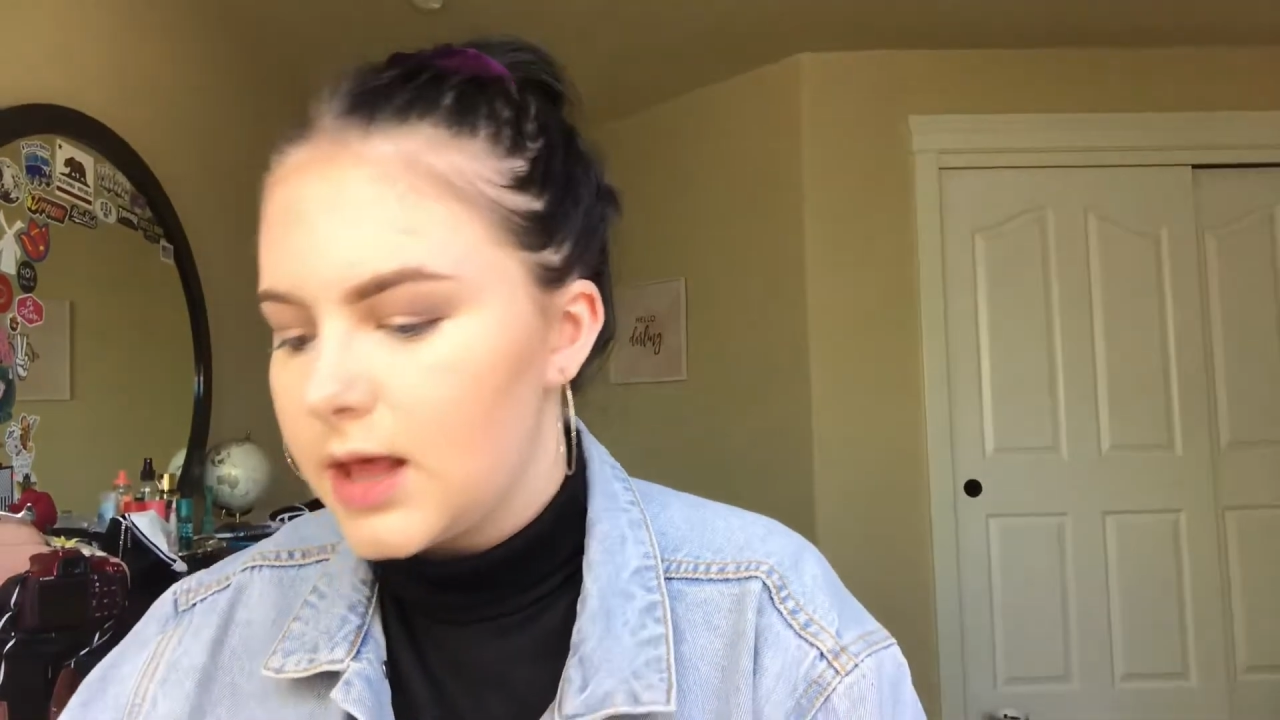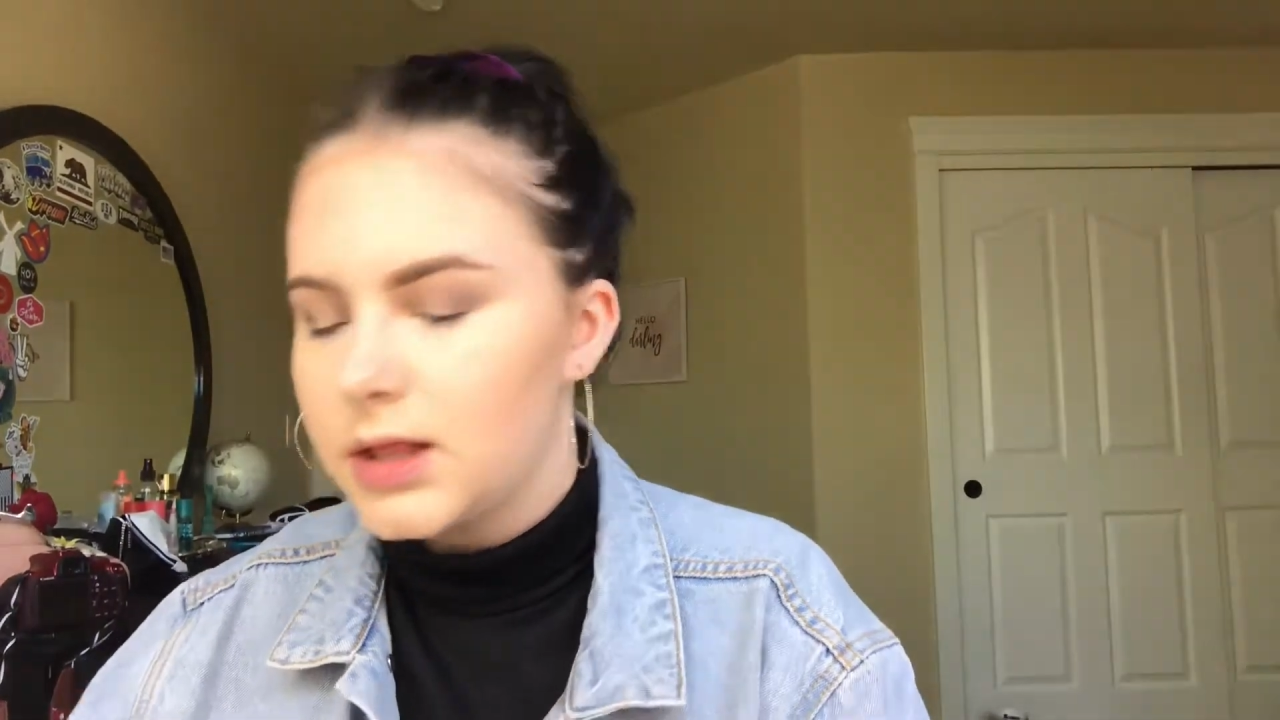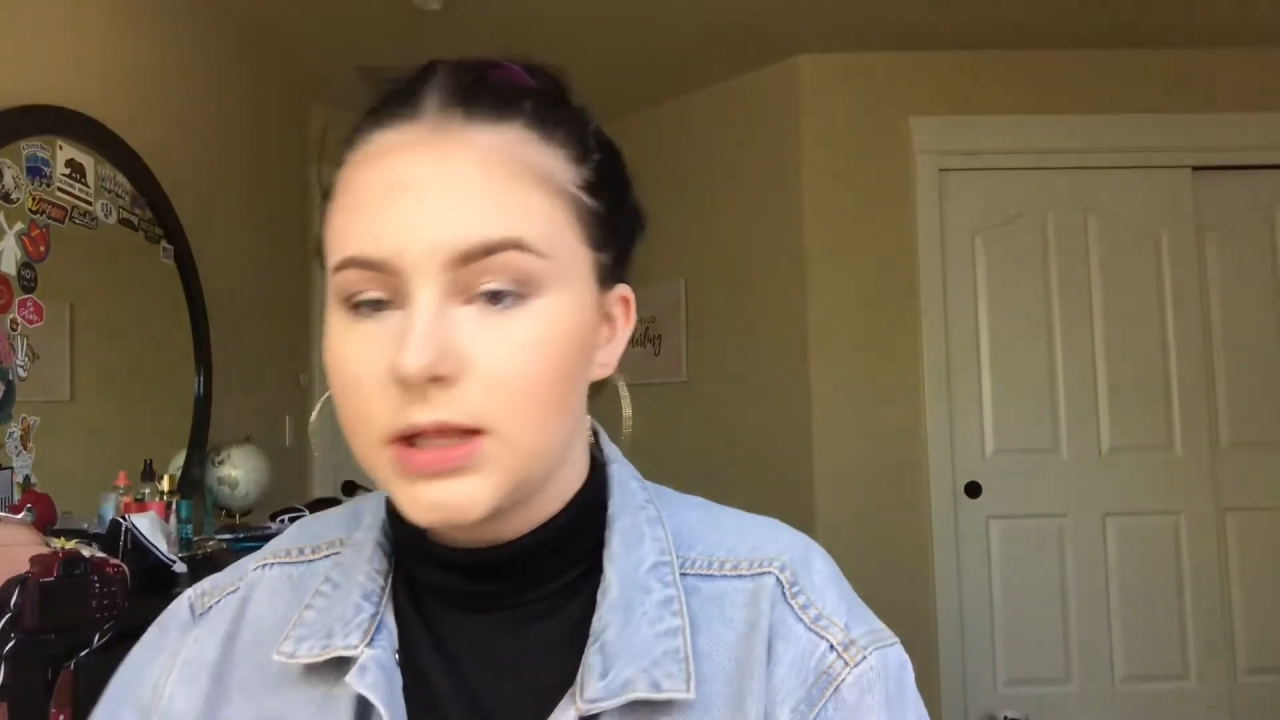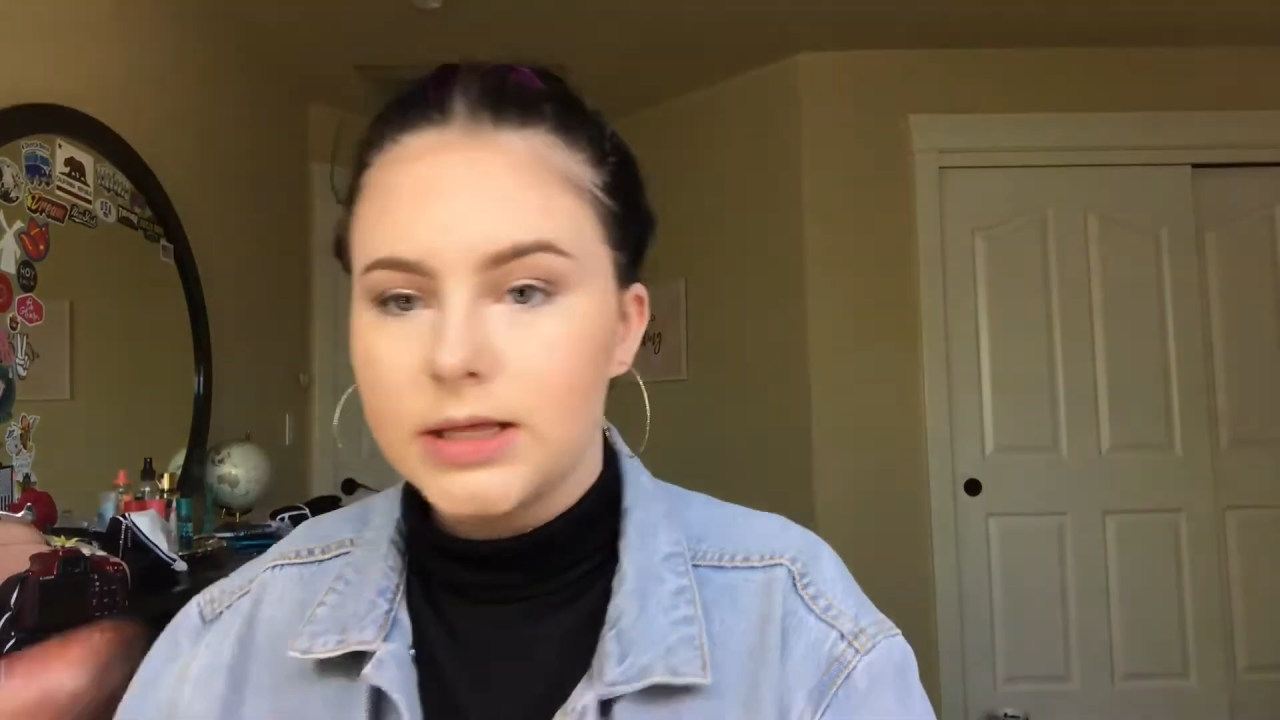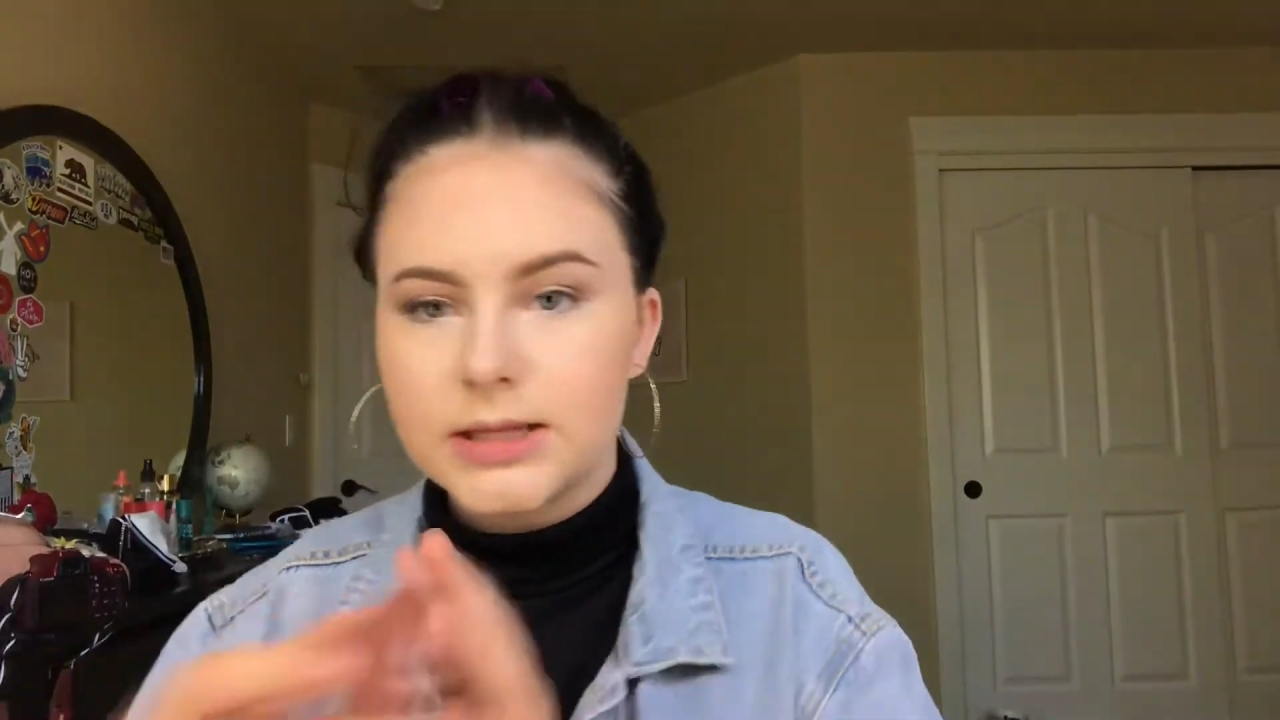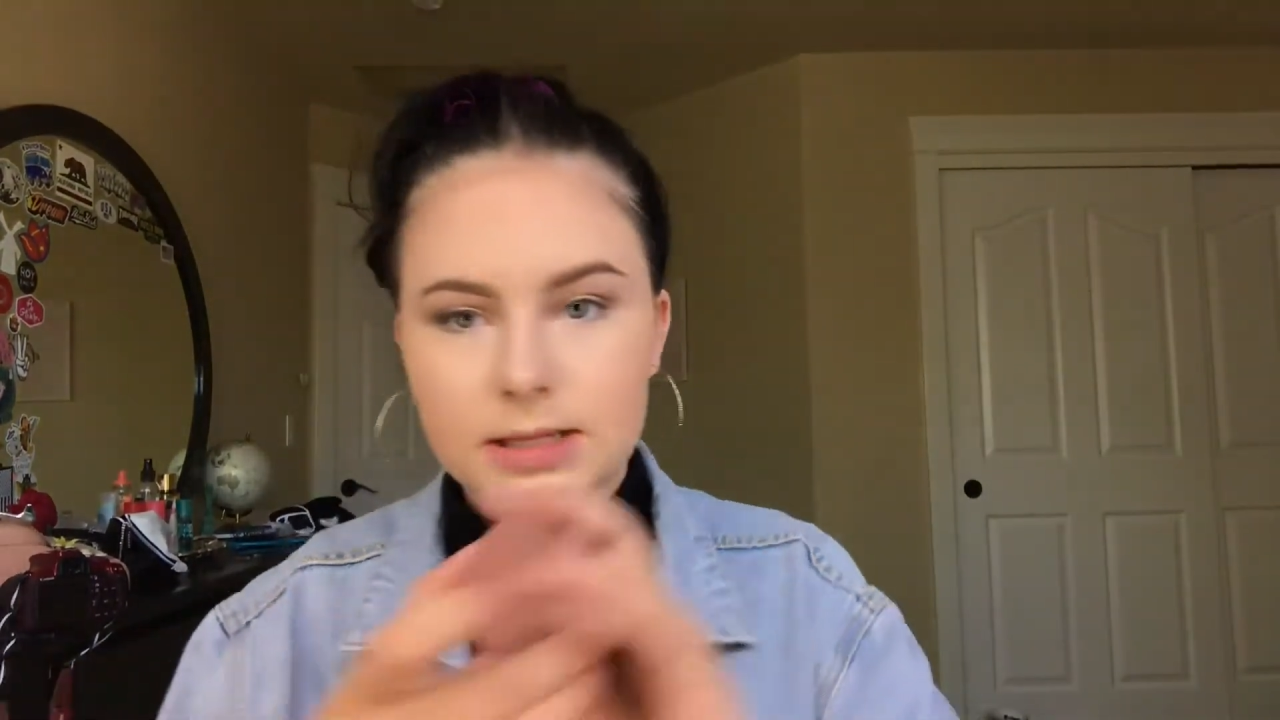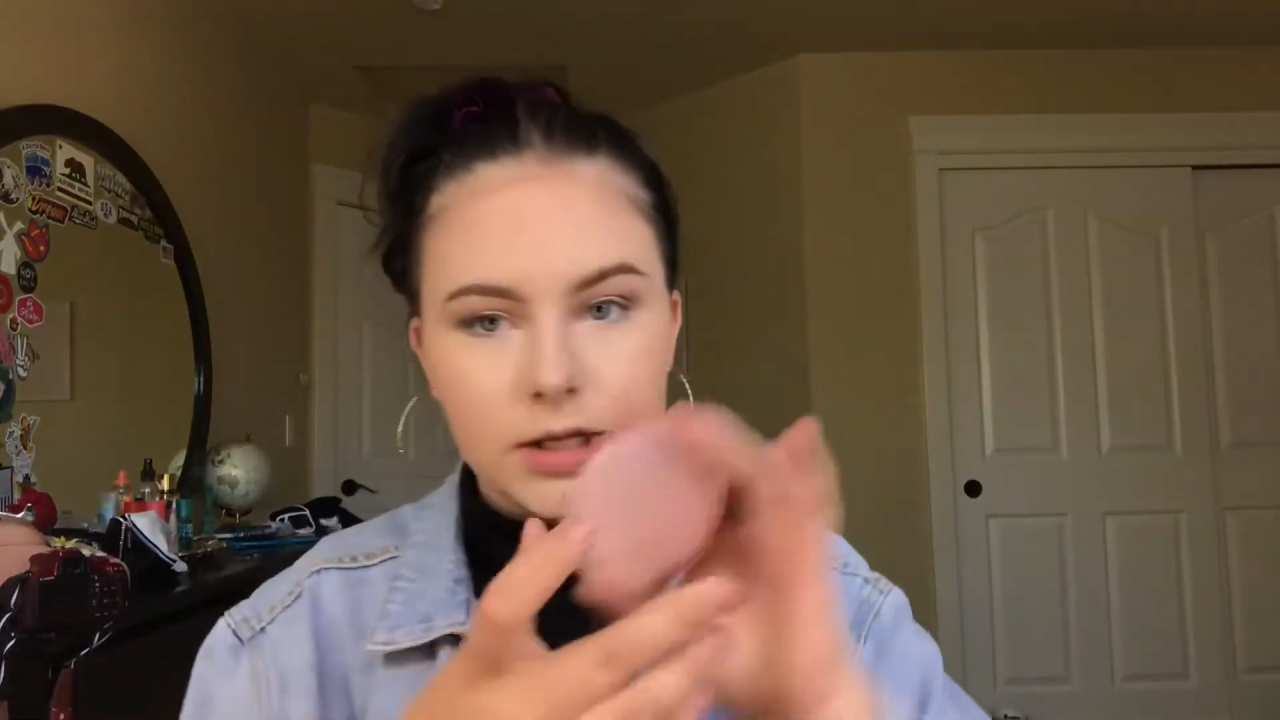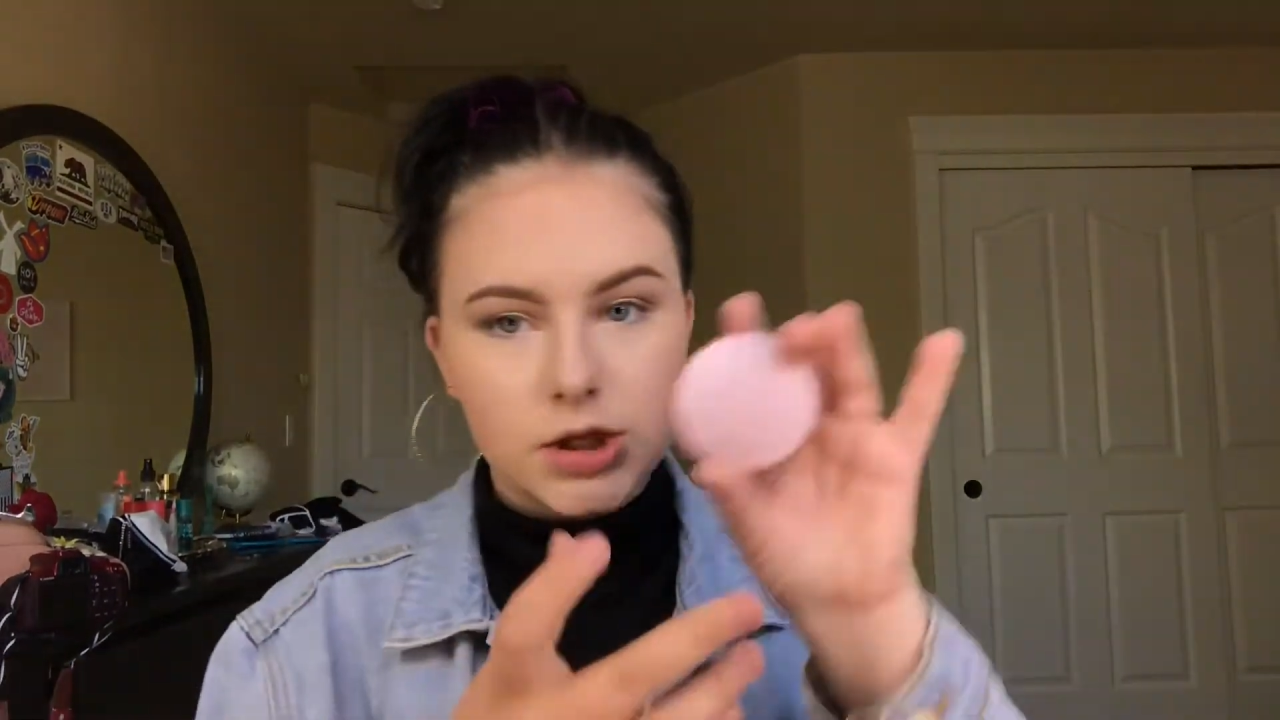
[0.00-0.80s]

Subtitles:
this